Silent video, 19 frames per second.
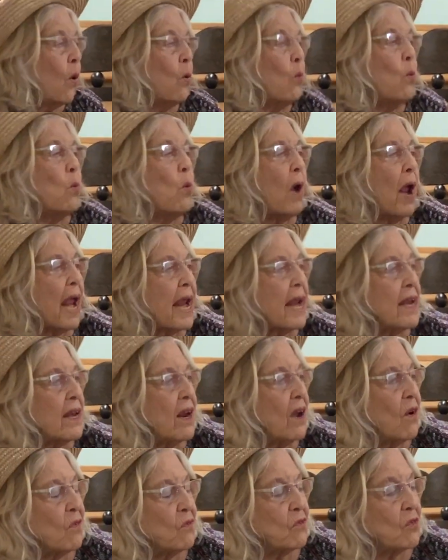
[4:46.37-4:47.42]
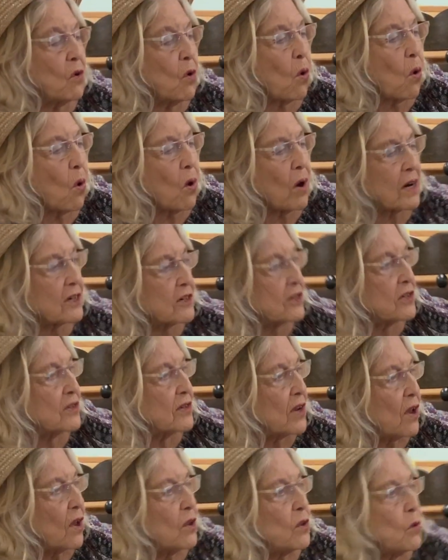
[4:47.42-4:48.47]
Wait, of course,
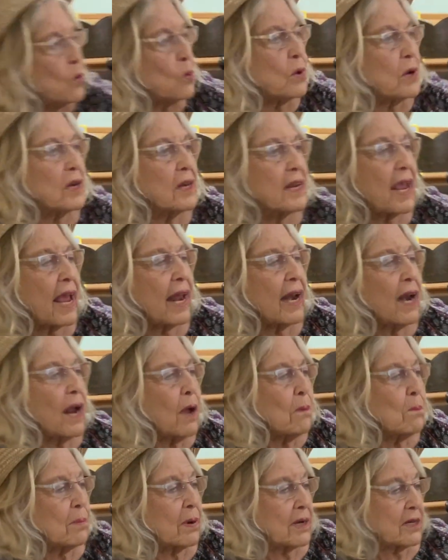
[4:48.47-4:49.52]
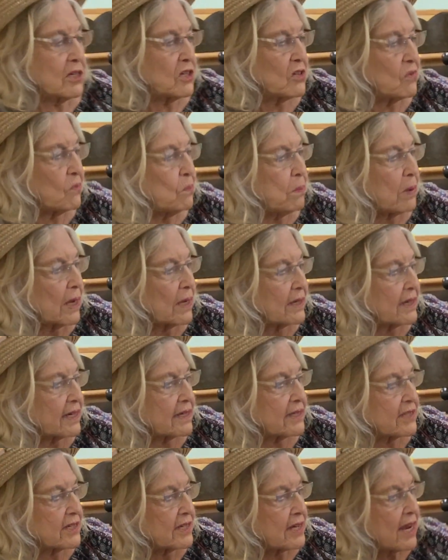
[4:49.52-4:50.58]
you could get a bunch of
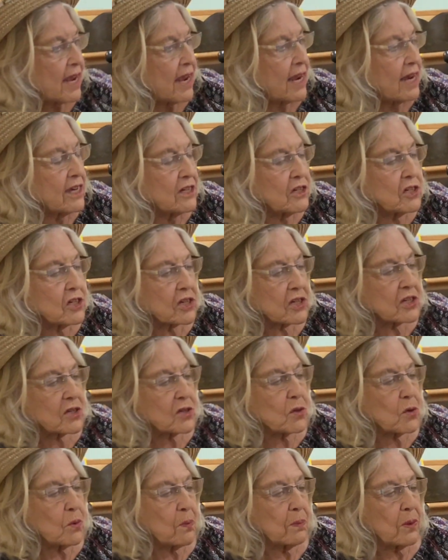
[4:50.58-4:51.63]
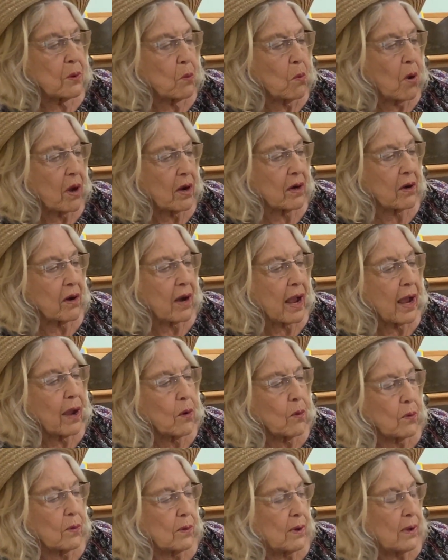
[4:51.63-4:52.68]
buckets and just scoop the water
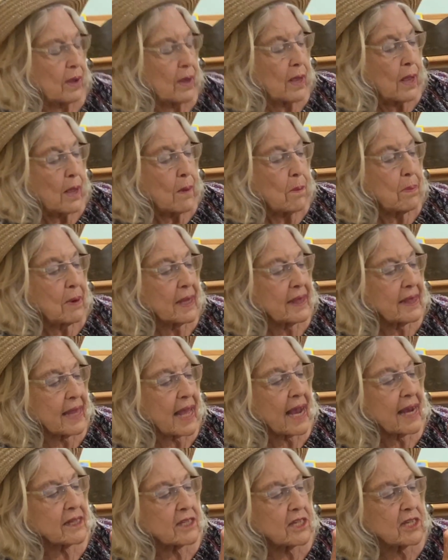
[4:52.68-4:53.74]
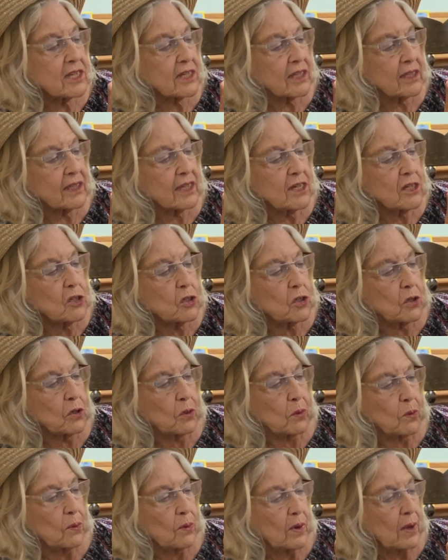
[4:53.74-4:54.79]
out. But that's silly
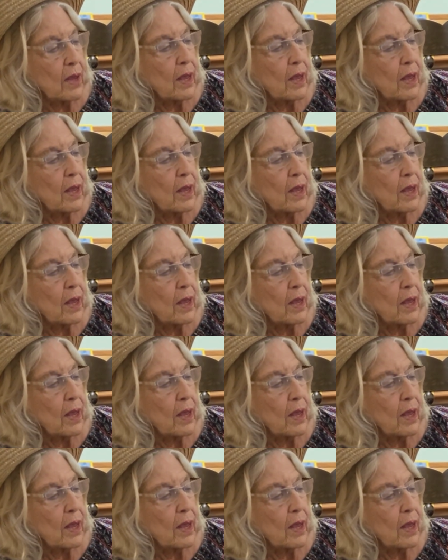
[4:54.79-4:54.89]
too,